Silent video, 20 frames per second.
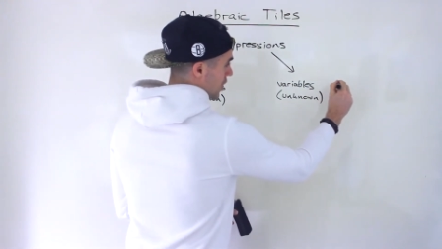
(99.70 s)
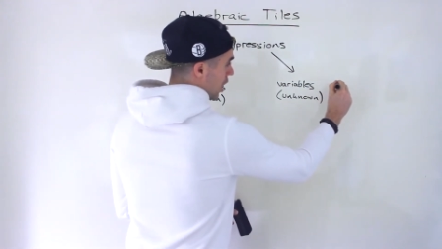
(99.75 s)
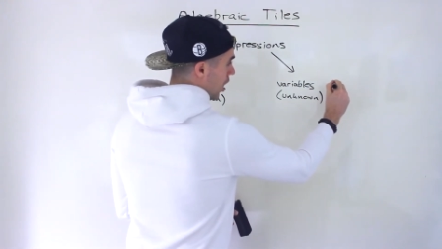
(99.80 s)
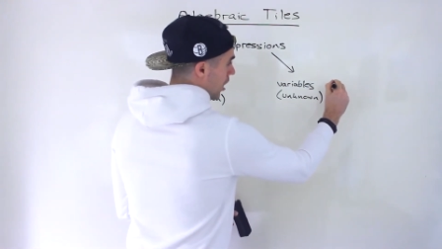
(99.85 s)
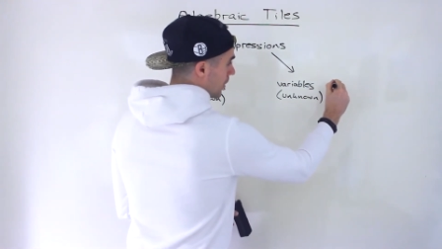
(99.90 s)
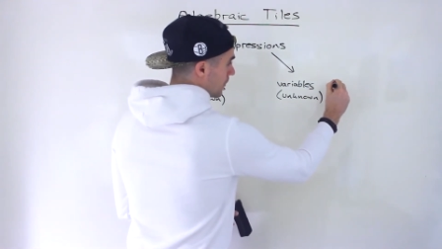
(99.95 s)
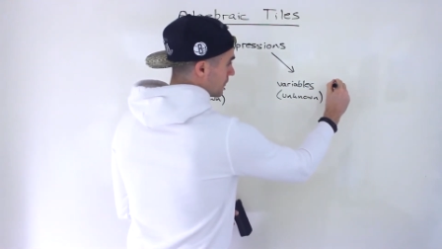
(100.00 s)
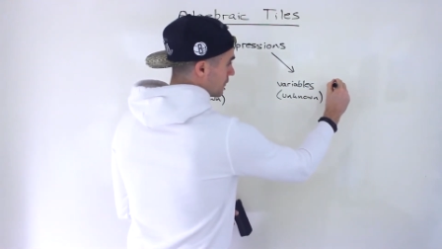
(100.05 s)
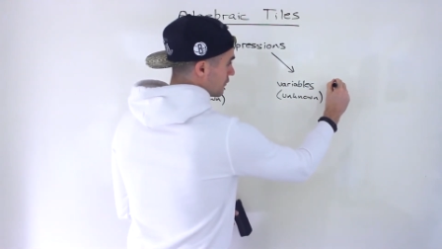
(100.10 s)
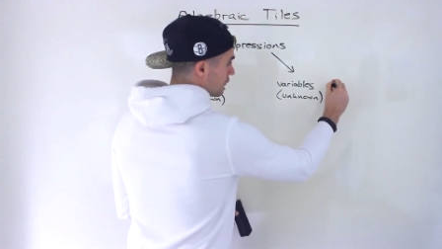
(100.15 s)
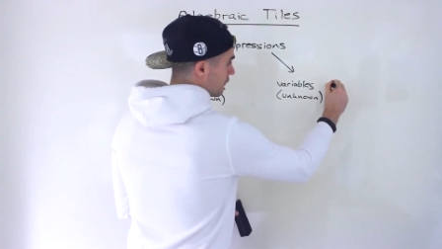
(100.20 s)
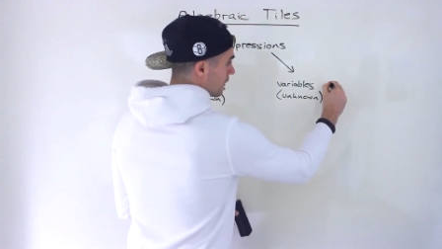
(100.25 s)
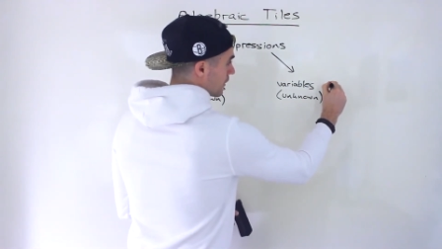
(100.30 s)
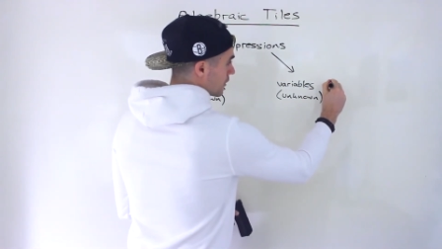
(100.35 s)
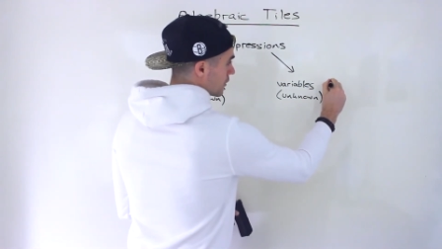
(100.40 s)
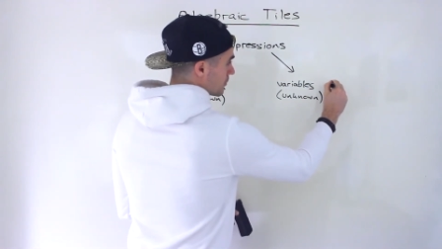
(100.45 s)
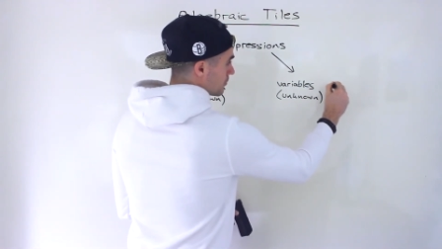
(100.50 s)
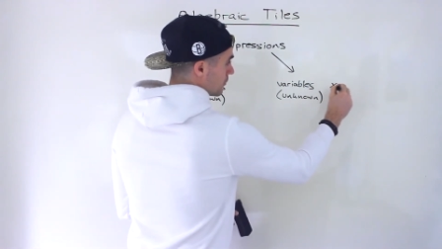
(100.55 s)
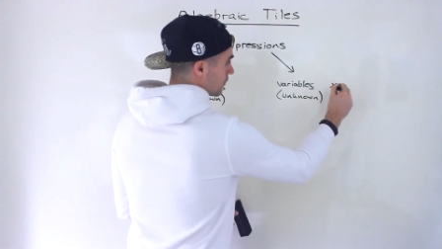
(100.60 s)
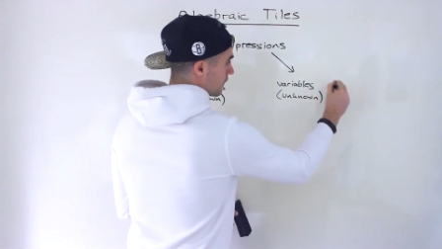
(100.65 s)
common
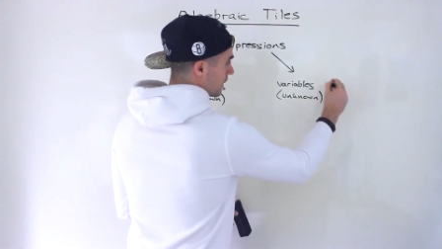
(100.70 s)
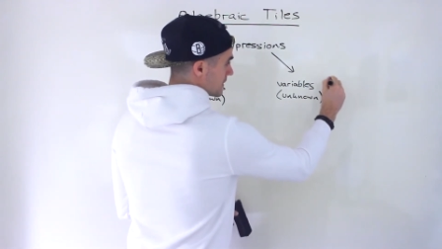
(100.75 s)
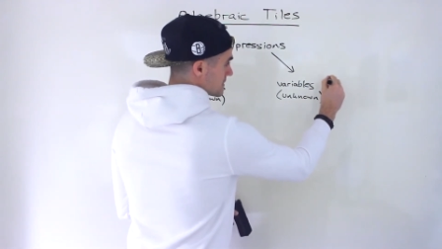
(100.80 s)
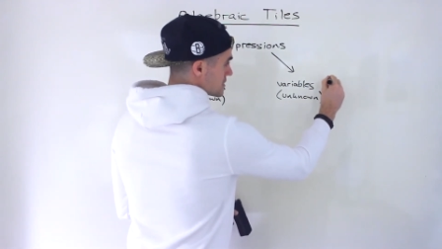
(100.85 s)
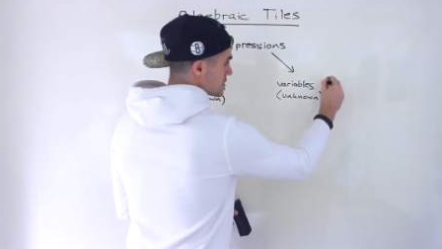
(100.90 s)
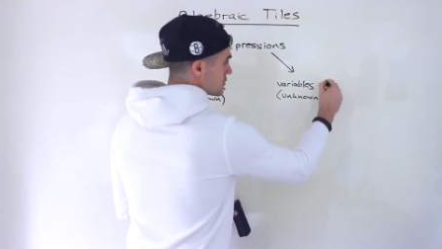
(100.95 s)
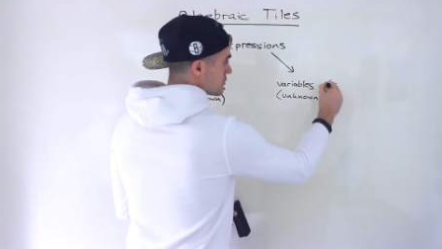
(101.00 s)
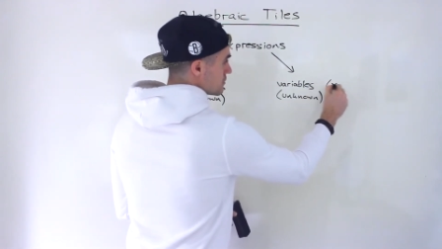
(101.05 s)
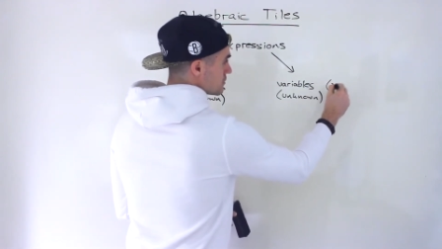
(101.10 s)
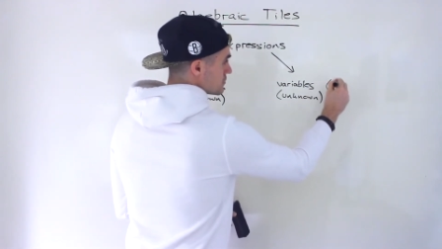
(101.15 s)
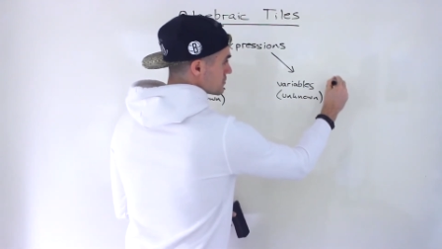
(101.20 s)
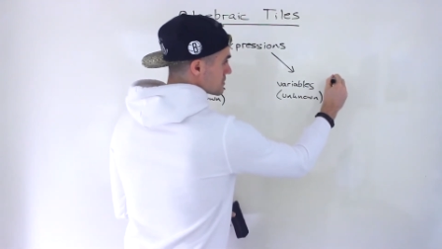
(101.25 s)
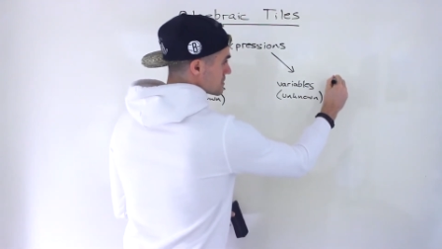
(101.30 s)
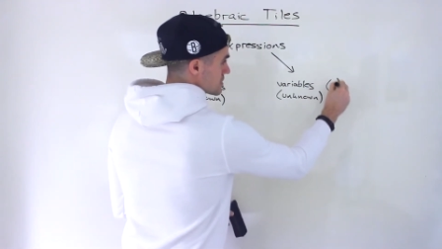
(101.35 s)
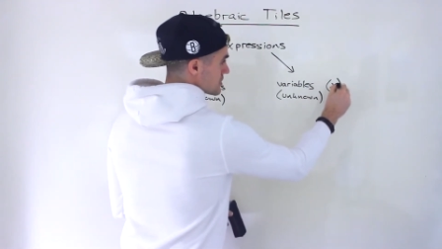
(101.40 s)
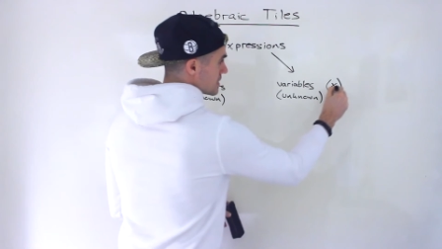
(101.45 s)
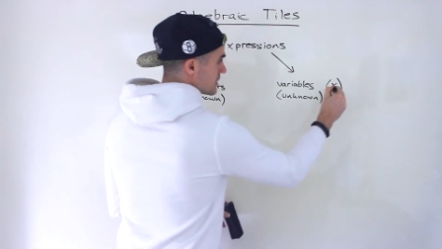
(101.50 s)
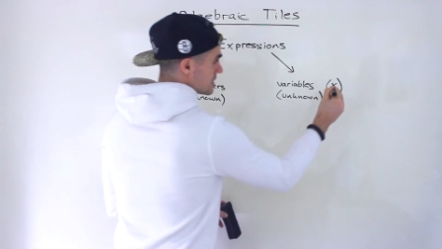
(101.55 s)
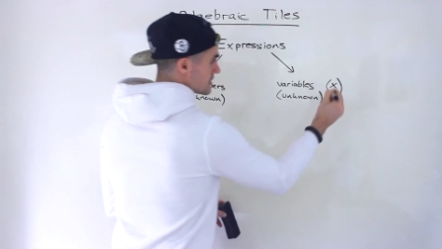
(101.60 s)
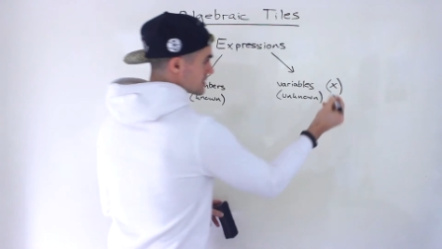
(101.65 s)
variable that's
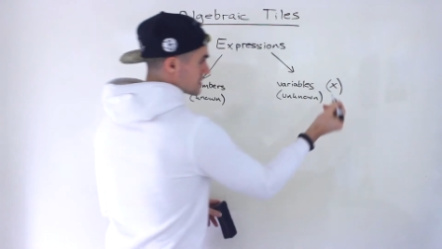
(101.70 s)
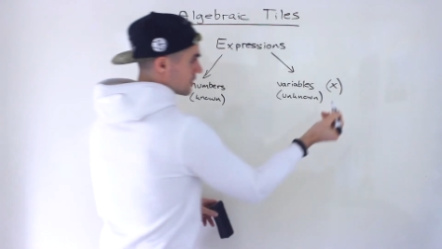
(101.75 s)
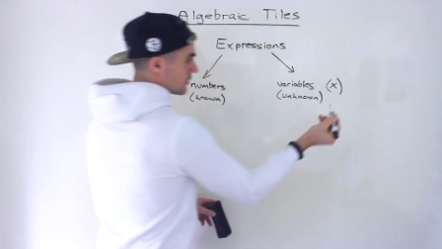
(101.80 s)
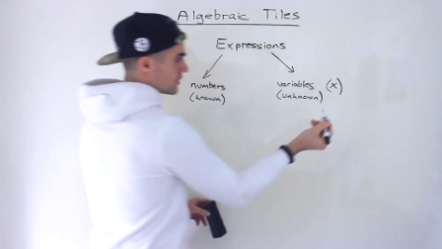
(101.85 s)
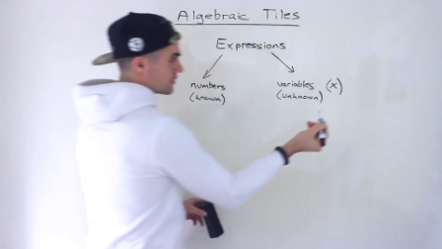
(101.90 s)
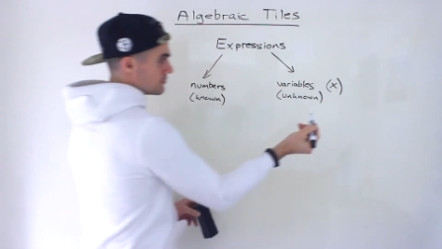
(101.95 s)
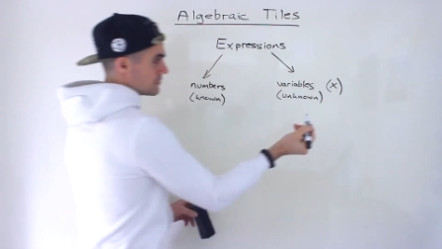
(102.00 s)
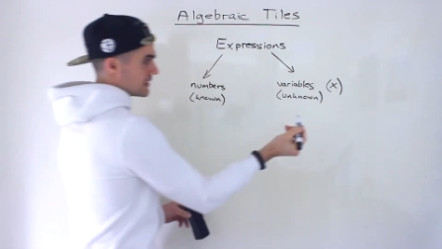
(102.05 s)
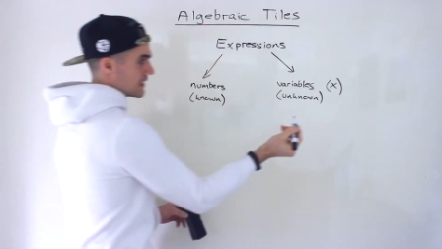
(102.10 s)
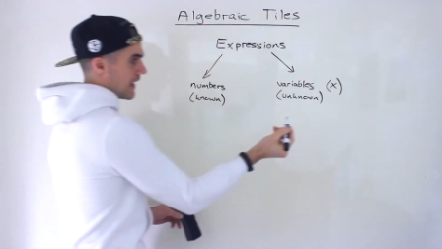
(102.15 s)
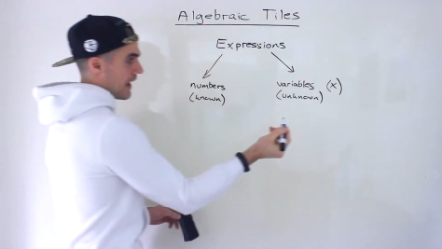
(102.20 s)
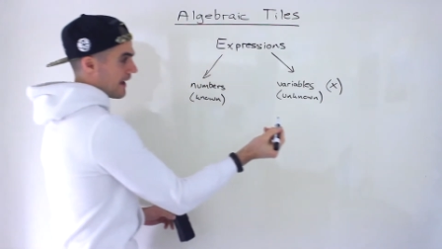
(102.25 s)
used is going to be